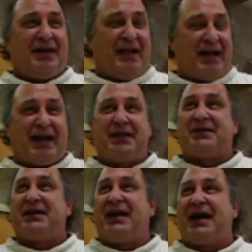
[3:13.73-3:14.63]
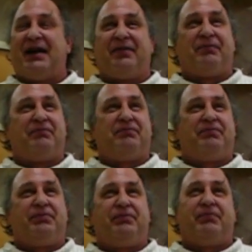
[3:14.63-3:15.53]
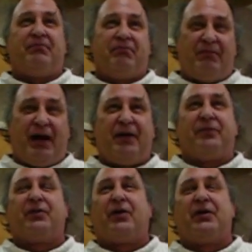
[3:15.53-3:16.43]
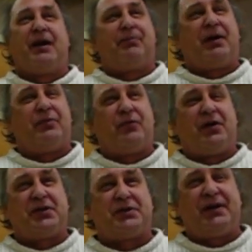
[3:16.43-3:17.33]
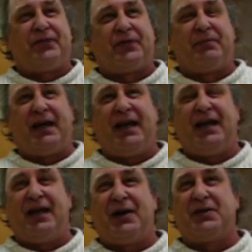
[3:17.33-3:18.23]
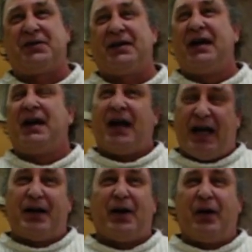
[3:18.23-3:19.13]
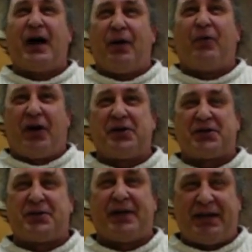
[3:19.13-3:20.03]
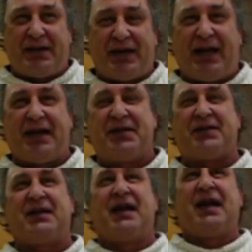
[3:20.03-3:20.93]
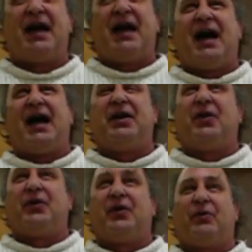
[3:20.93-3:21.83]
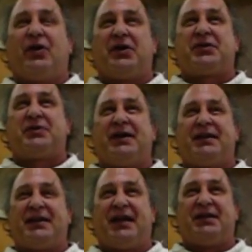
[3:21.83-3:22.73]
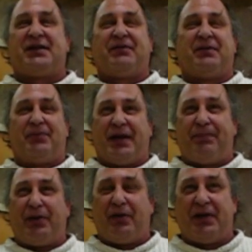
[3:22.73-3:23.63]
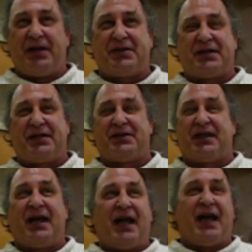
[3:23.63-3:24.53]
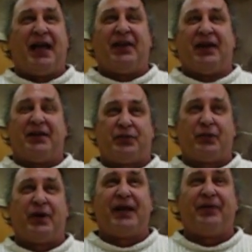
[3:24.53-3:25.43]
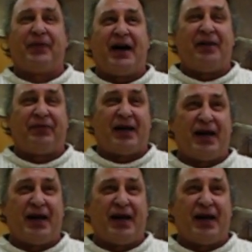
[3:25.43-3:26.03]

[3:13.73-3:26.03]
Like I say, I've grown up on Wall Street for many years. I know how Wall Street thinks. I know that Wall Street thinks of the big bonuses and the 25,000,